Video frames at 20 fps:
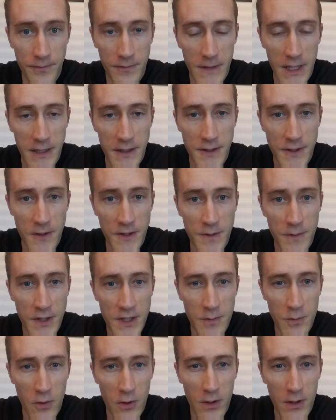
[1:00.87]
And so it's
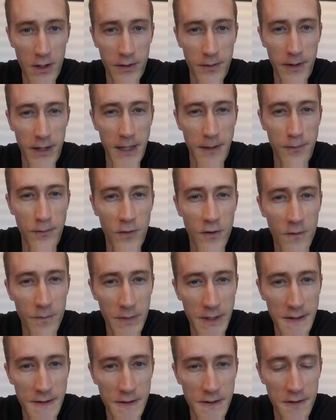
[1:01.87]
much more like
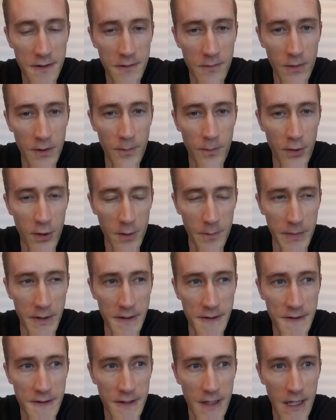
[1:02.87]
movement with
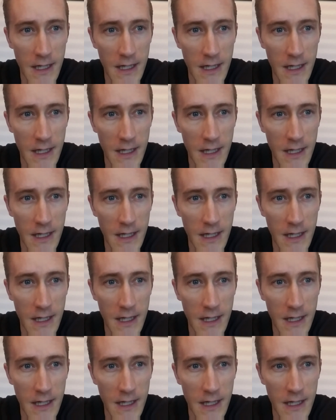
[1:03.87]
purpose.